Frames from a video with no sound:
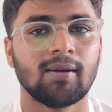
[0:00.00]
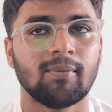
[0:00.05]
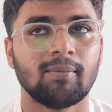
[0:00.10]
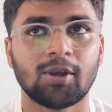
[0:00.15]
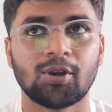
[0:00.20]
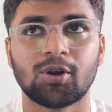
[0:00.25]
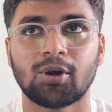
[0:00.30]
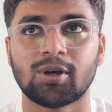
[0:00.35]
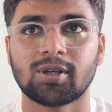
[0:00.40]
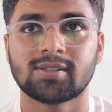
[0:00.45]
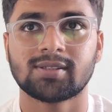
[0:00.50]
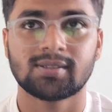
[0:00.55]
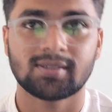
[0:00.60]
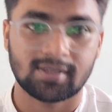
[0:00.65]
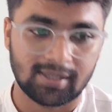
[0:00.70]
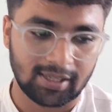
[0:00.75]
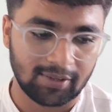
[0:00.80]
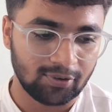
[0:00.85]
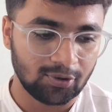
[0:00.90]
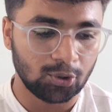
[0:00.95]
because
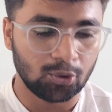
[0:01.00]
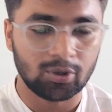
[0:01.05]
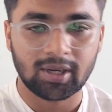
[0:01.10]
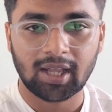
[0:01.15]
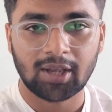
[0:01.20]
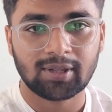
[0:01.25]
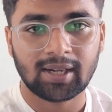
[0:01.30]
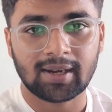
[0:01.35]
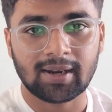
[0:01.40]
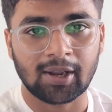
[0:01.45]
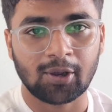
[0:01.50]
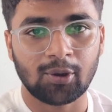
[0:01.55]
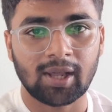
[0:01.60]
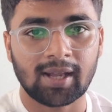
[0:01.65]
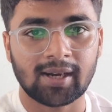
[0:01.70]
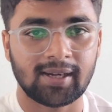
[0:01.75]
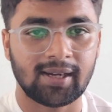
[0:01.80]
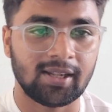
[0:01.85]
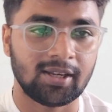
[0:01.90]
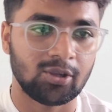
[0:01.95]
if you don't have that
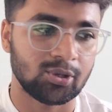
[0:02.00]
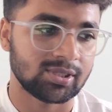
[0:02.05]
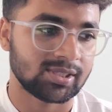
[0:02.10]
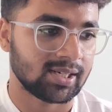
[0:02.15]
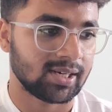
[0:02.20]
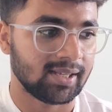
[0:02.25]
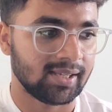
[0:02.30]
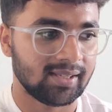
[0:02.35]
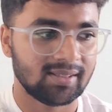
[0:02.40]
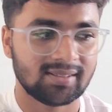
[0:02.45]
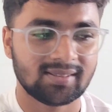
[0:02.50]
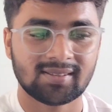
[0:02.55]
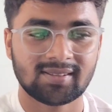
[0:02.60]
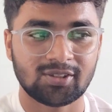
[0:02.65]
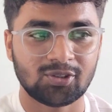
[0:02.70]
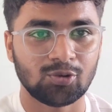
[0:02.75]
regularity in your studies,